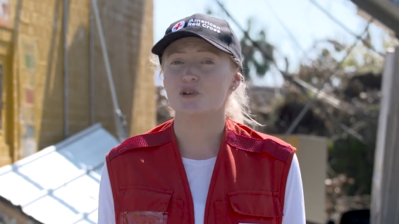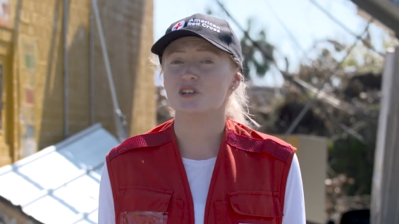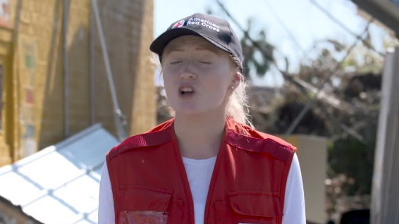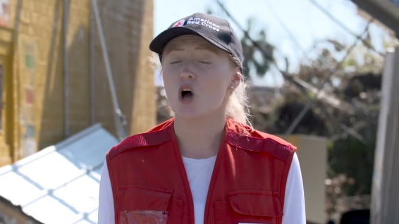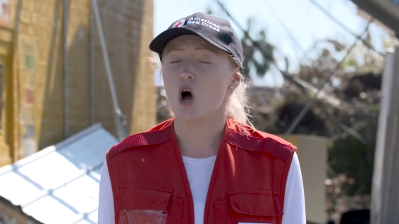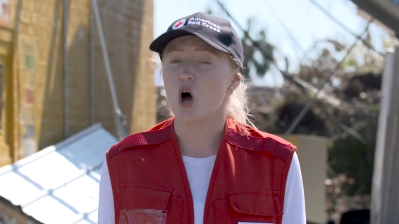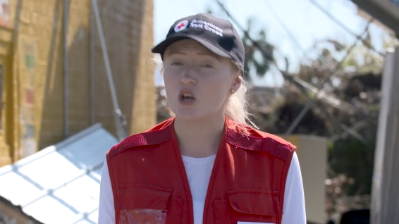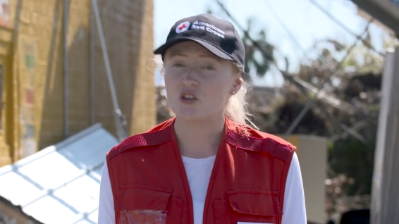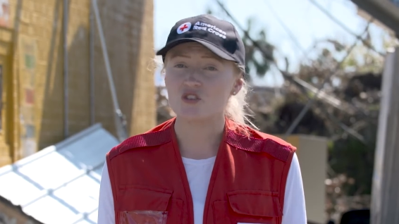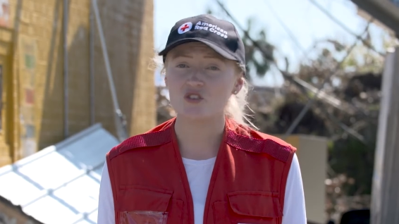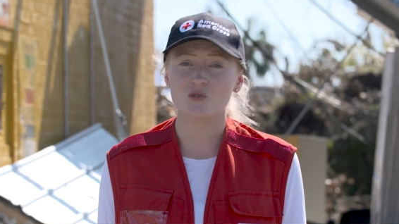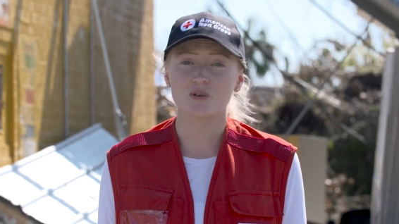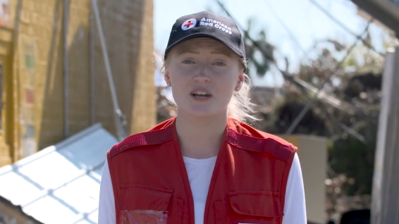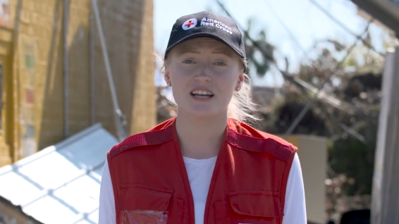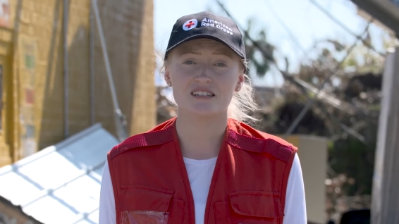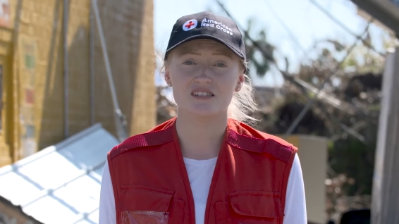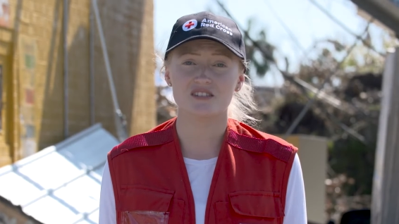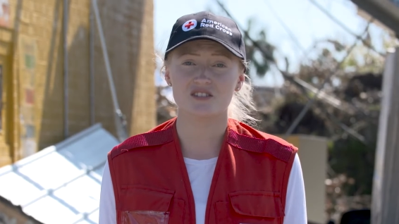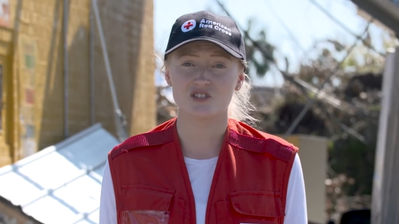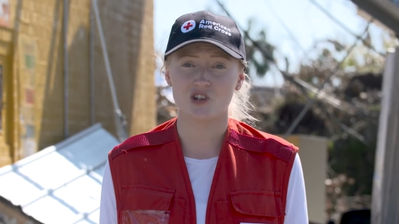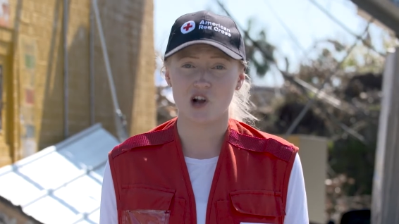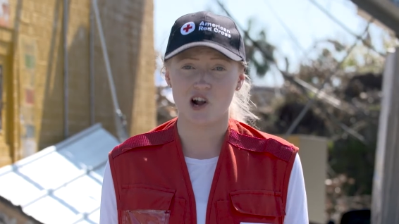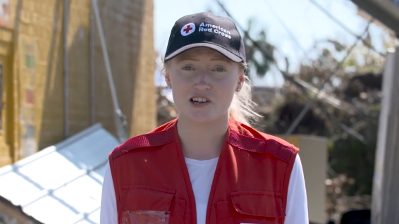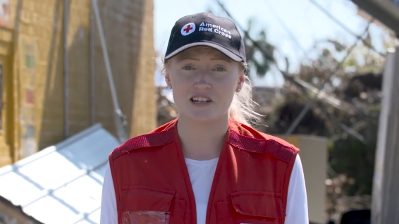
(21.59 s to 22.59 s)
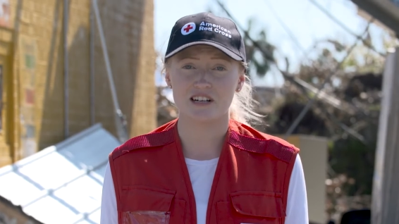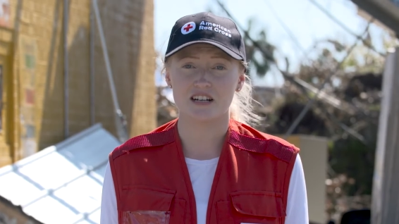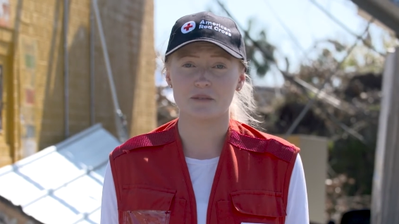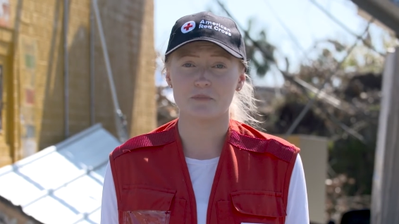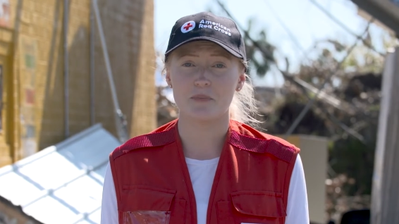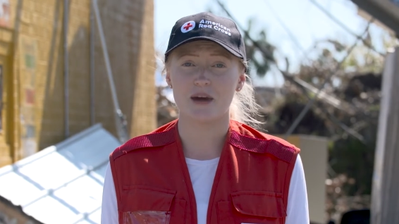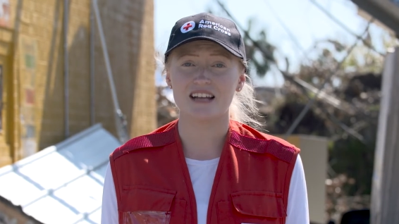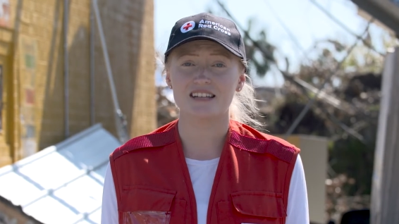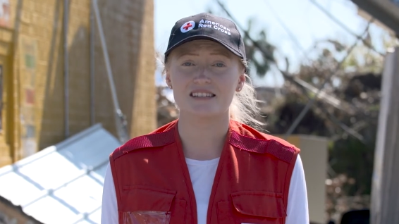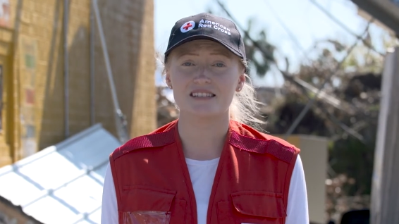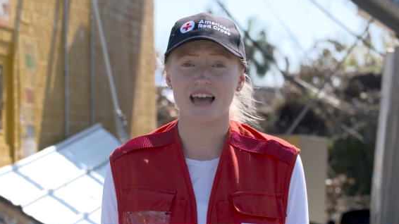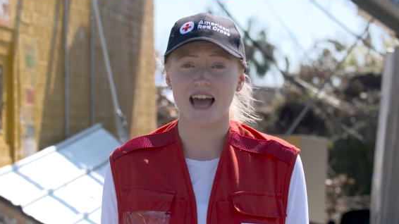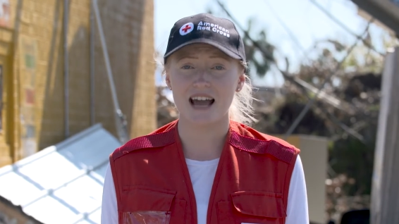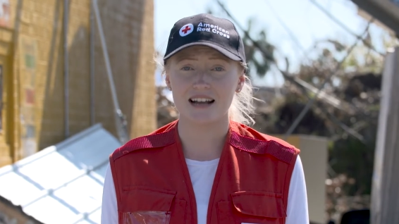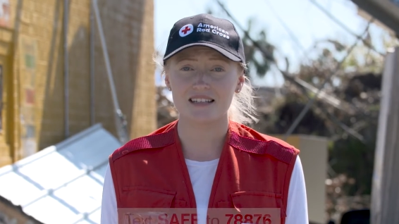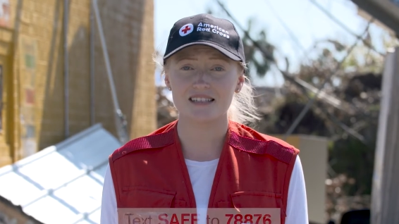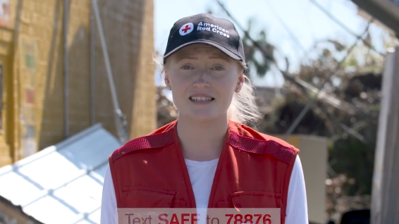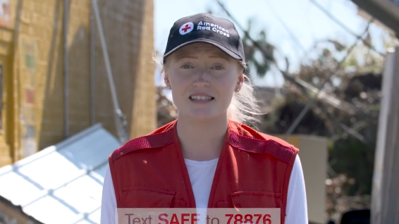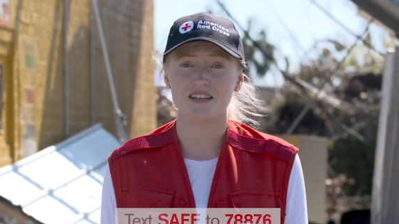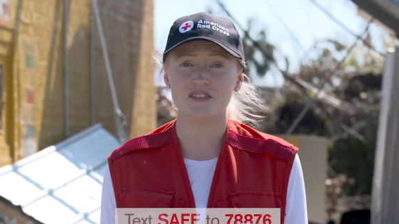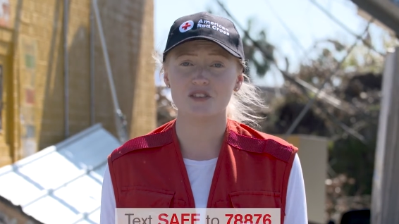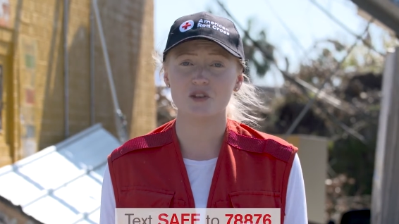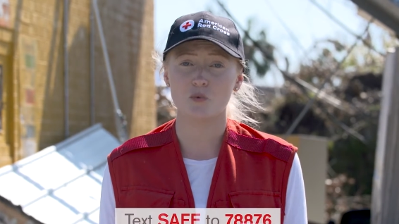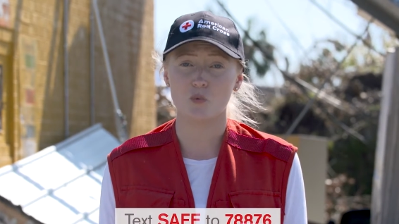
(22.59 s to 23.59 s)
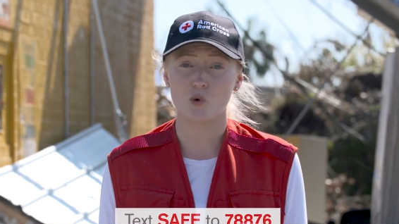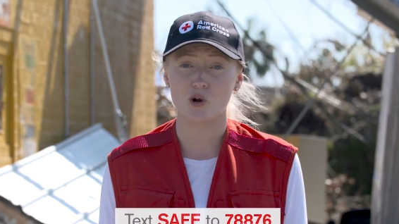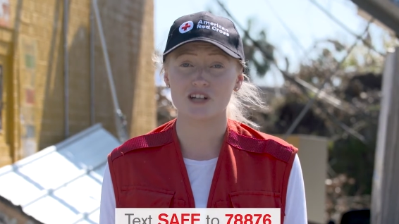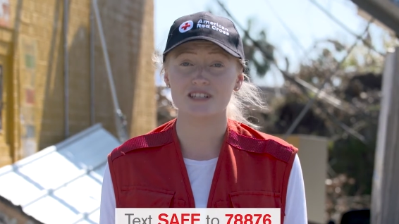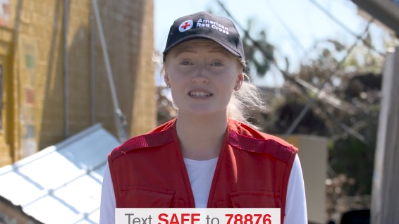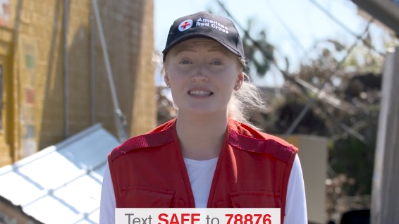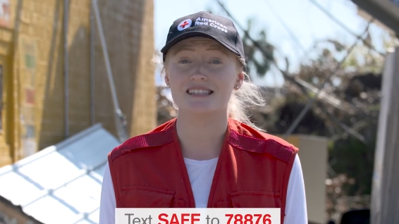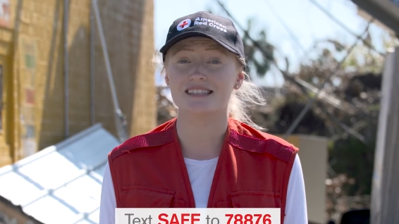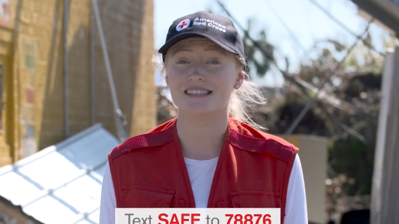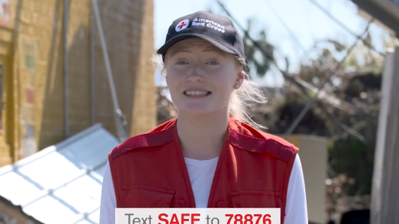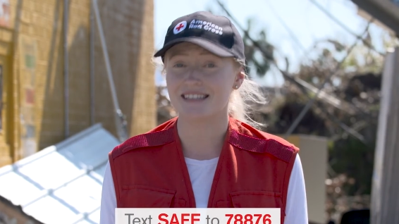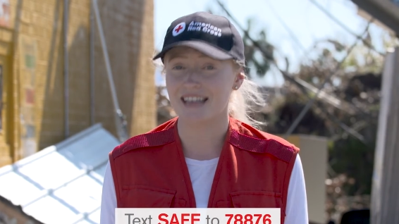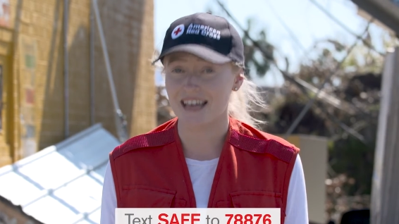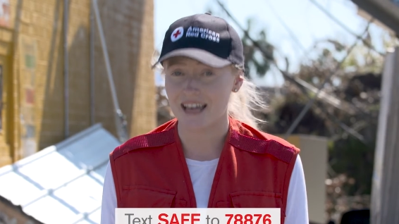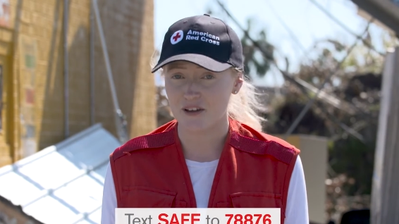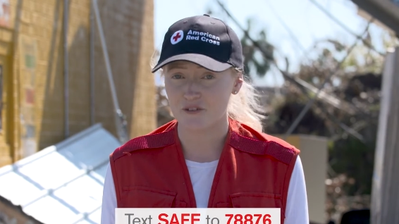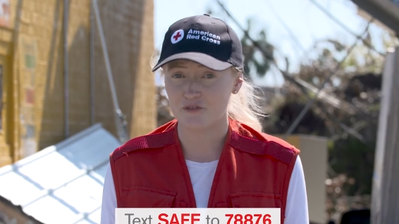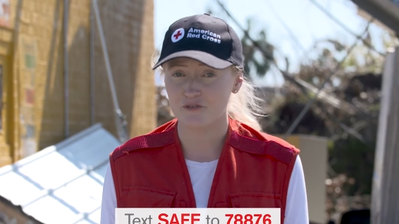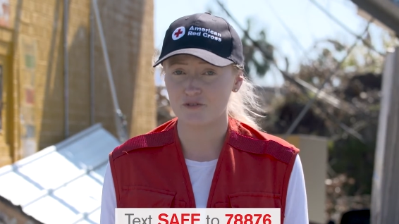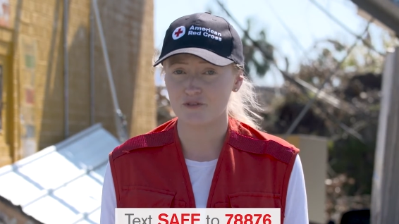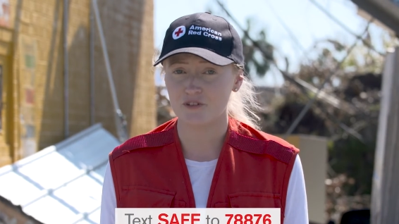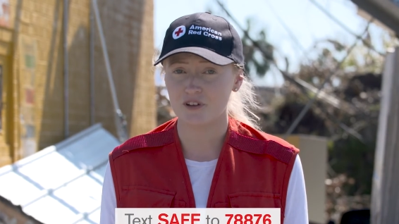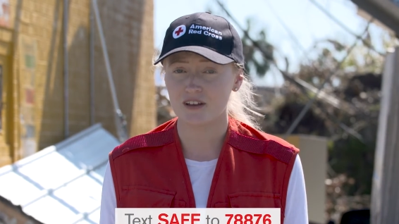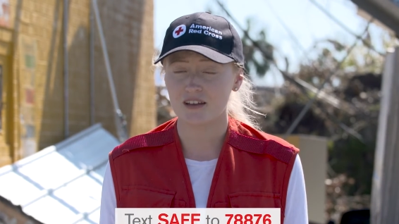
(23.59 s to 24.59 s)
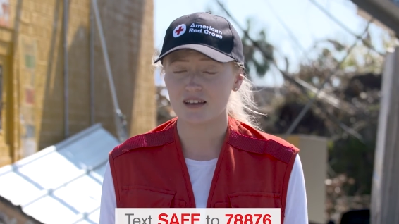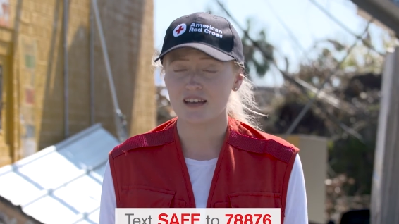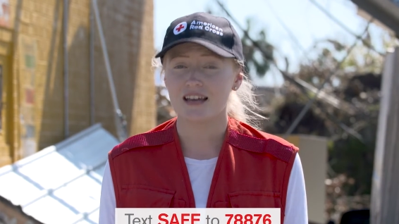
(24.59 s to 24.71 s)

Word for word: can also get started by texting the word SAFE